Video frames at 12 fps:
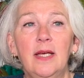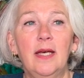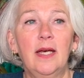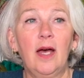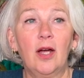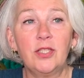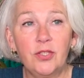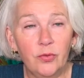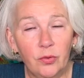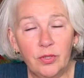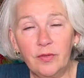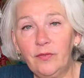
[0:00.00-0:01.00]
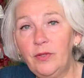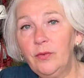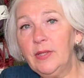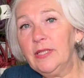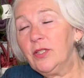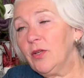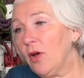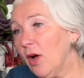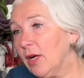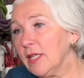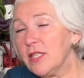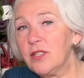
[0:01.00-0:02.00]
Our daughter flew into
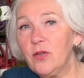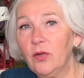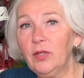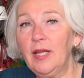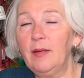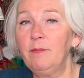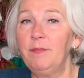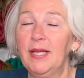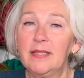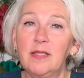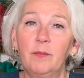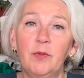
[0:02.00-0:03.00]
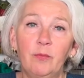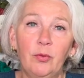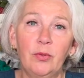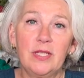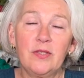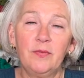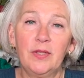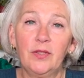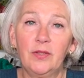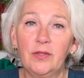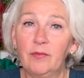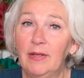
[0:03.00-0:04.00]
Carcassonne and picked up the boys
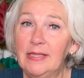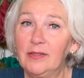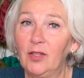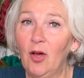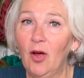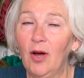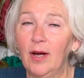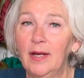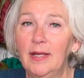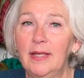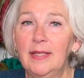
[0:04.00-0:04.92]
with the rental car